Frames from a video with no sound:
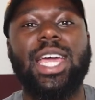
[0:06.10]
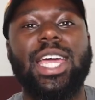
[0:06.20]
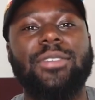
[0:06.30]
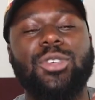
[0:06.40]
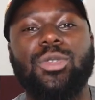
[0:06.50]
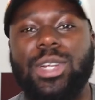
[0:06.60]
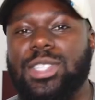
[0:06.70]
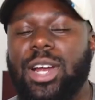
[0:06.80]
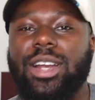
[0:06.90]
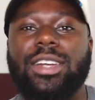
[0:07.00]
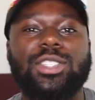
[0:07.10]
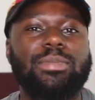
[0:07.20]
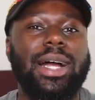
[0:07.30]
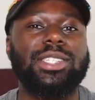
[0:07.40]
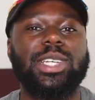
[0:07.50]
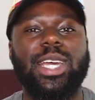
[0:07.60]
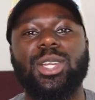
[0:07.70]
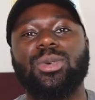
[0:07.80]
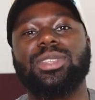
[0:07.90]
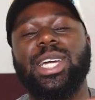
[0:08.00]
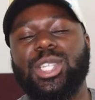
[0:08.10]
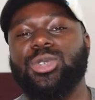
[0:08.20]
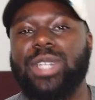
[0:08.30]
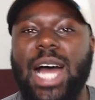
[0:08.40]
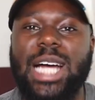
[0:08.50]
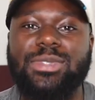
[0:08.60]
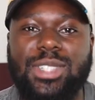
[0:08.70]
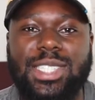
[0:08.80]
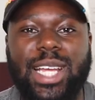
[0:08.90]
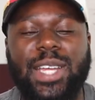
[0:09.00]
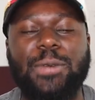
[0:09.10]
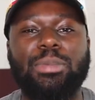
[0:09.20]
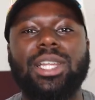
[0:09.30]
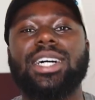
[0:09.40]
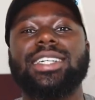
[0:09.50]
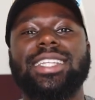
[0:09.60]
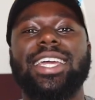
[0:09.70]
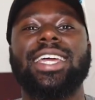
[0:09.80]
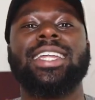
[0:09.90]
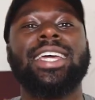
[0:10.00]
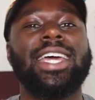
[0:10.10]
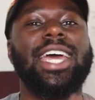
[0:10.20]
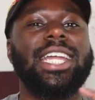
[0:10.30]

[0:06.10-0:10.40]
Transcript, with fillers: If you're returning to my channel, thank you guys for staying plugged in.